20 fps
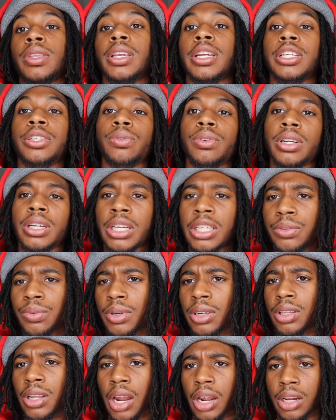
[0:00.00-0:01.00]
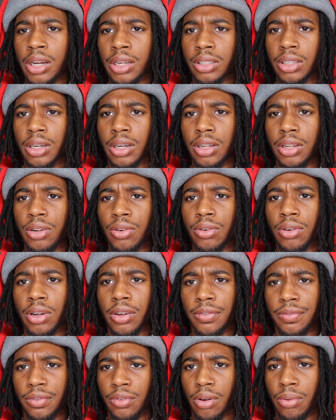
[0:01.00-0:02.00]
It's really not a good thing to do.
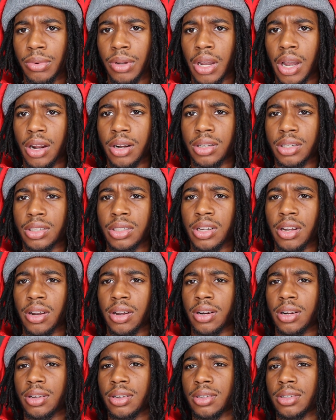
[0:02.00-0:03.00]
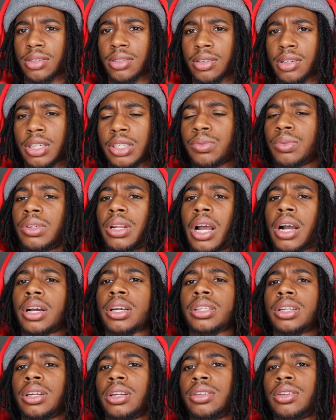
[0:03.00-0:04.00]
If I'm gonna be honest, there it is. It's really not a
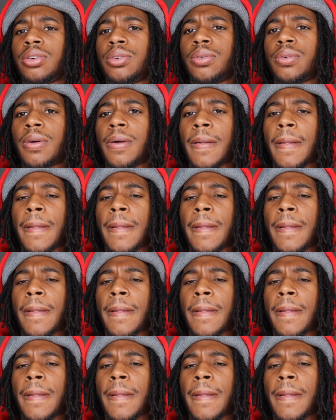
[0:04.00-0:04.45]
good thing to do.